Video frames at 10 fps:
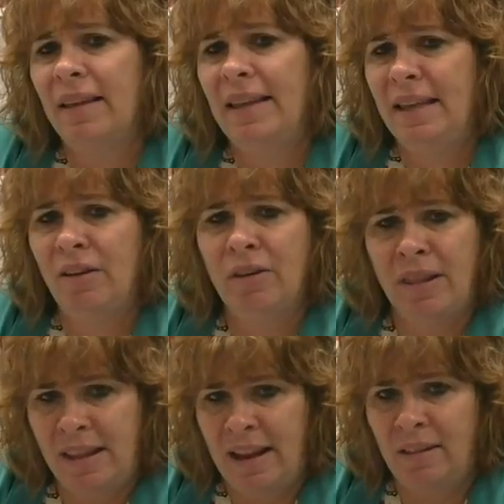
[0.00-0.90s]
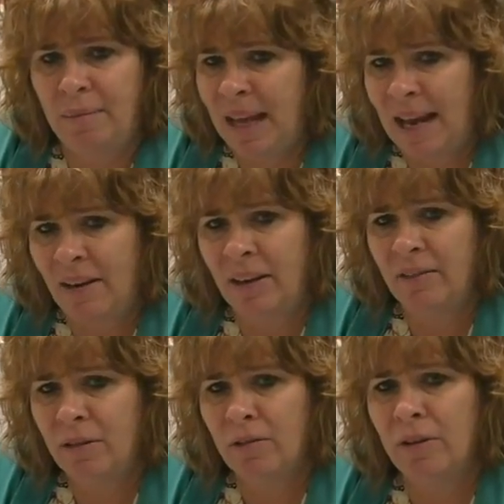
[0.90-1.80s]
here in Salem County
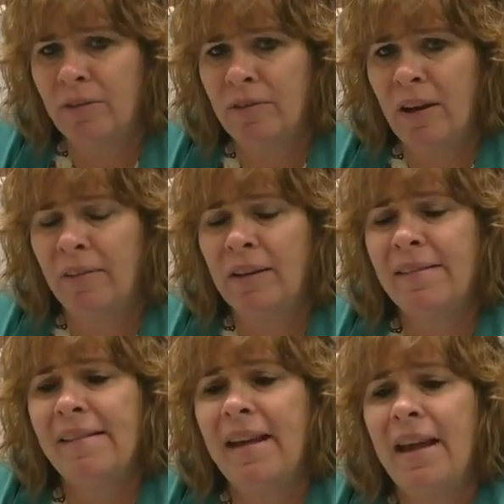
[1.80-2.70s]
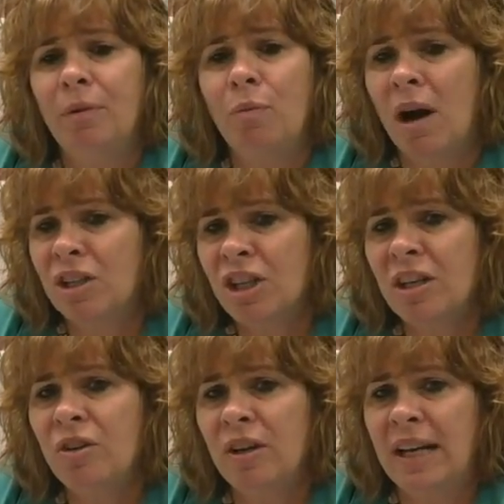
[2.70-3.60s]
of coronavirus.
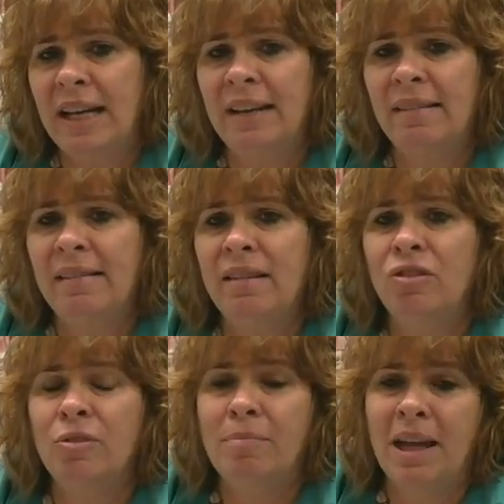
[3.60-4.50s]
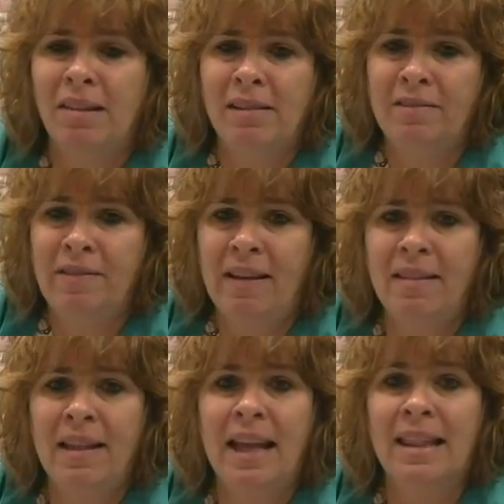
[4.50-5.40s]
Washing your hands is your best
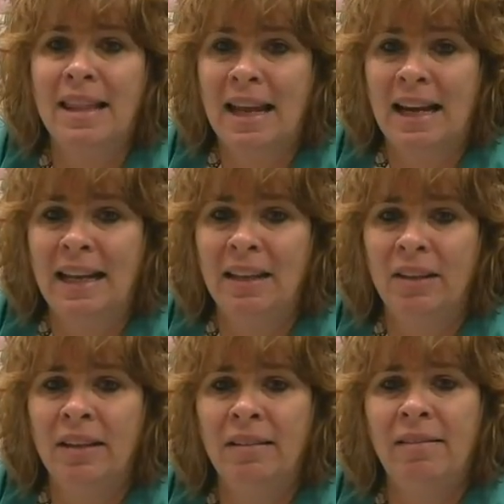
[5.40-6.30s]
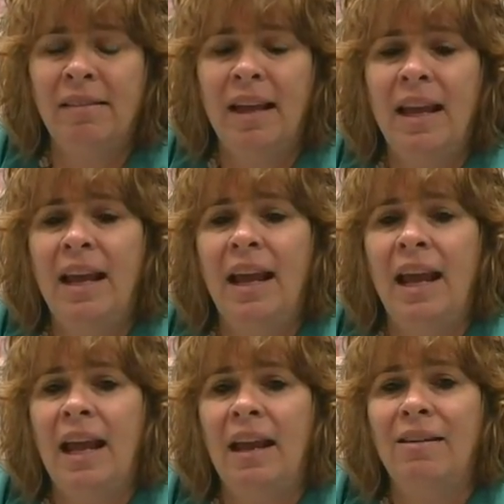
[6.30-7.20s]
defense against any illness.
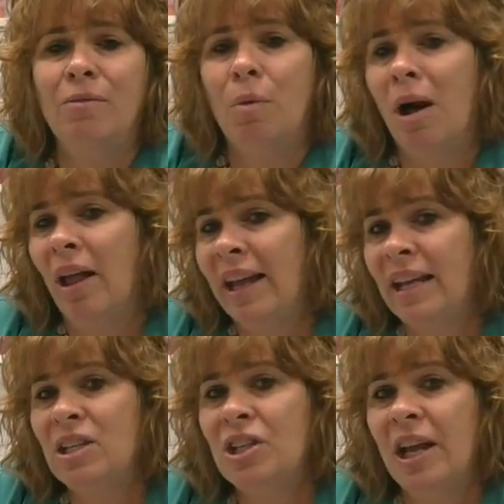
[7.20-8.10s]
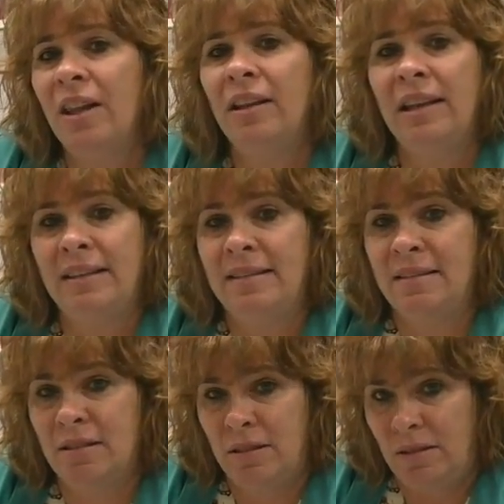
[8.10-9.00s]
And while hand gel
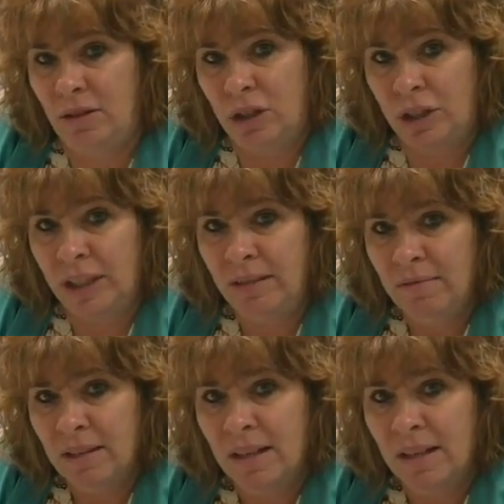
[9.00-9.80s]
is good,